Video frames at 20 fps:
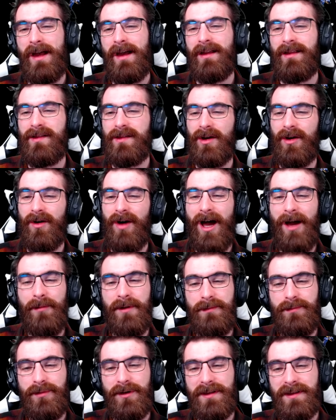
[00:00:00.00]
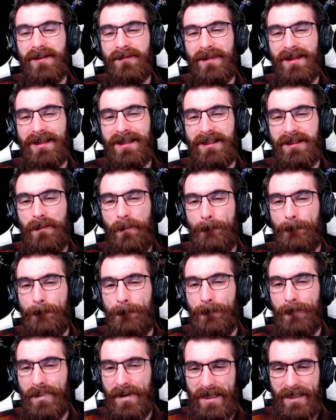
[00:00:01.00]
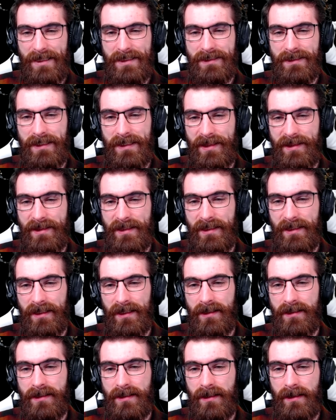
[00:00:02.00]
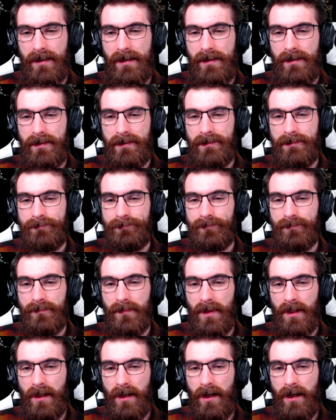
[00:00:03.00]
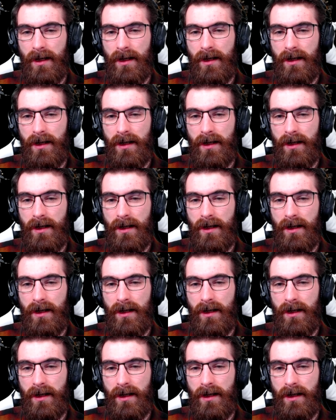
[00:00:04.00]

So I'm gonna put them in beta, I think. You